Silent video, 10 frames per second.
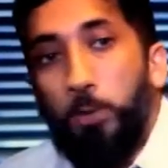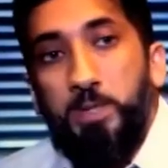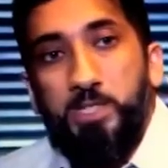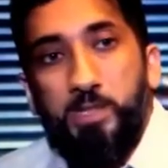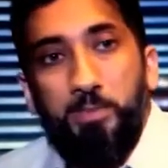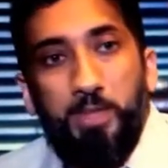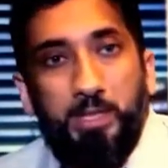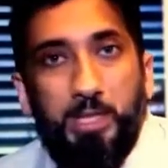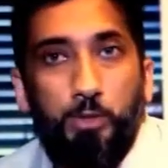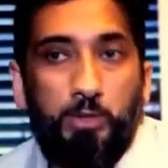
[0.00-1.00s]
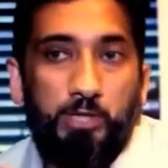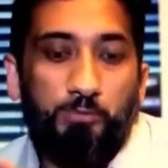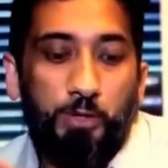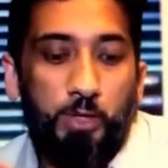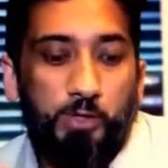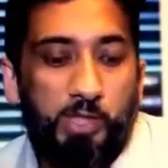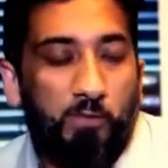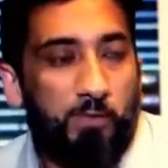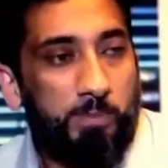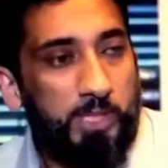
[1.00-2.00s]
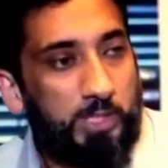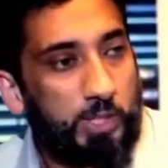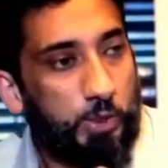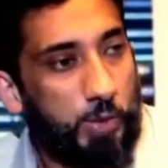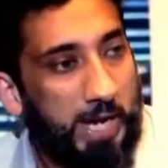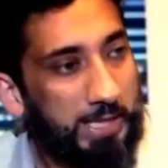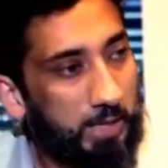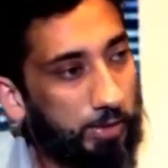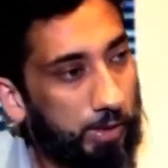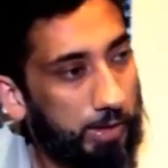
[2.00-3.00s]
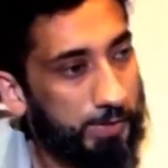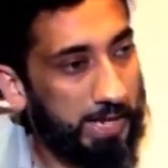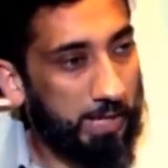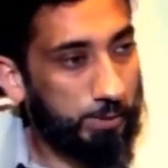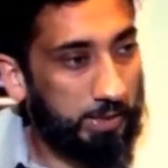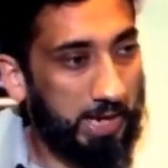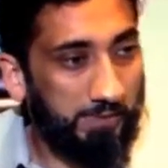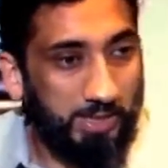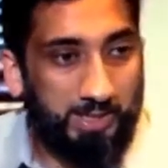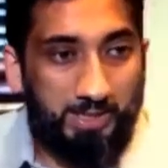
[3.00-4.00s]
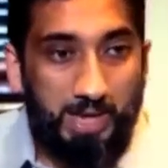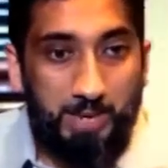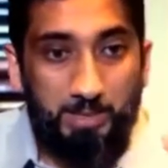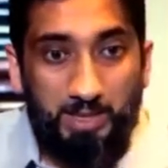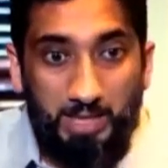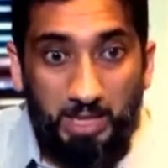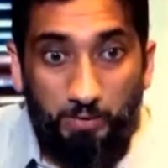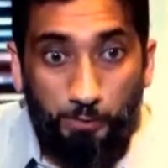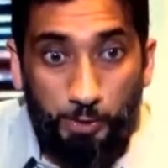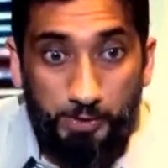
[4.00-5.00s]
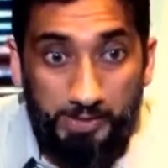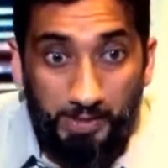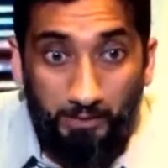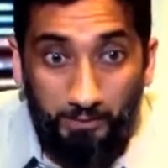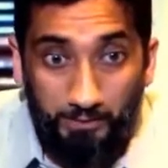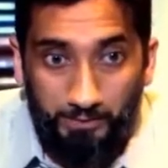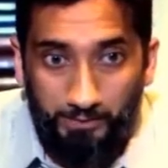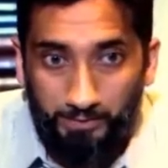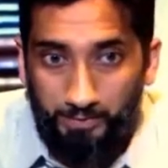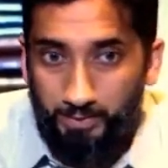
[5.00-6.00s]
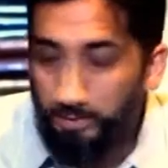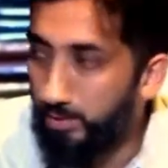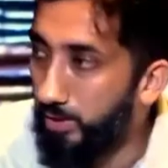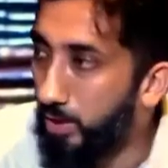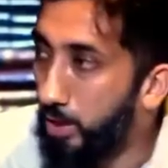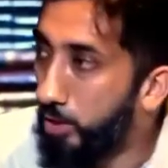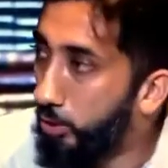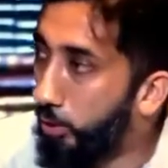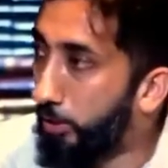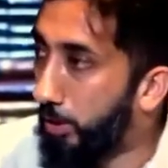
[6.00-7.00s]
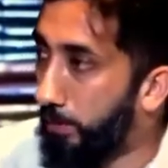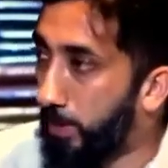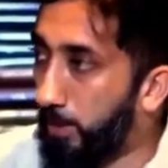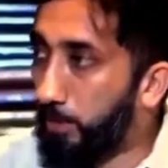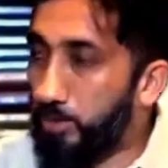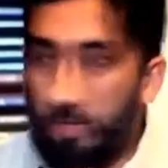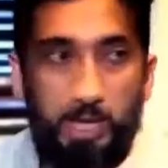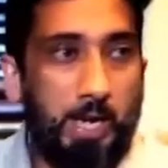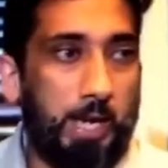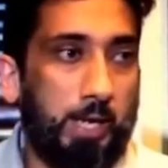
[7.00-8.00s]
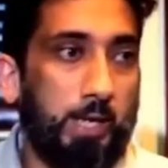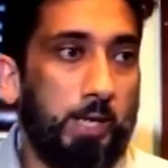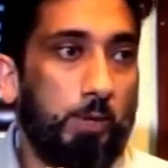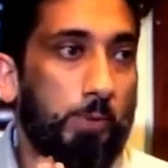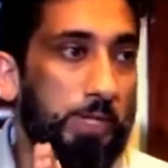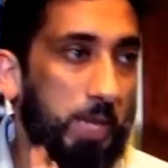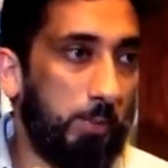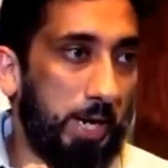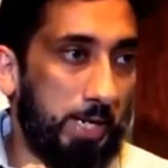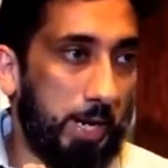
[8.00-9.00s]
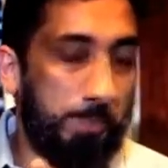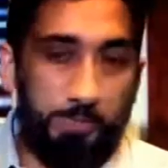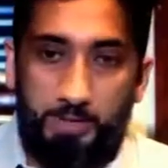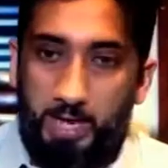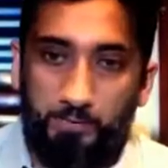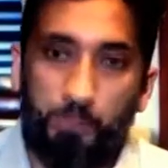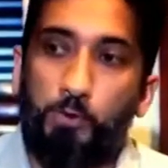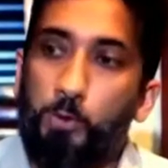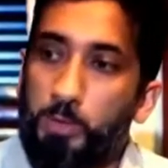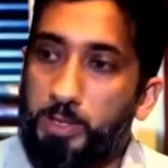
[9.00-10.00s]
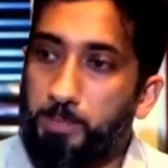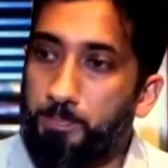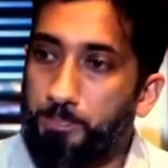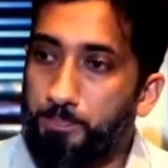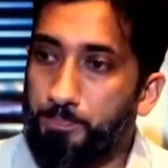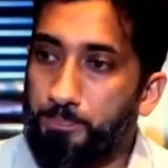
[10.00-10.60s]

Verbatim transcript: Lub is something that you can free yourself from these distracting thoughts and actually have to time to think for yourself. You know, there are people today, when they wake up, they have their phone with them.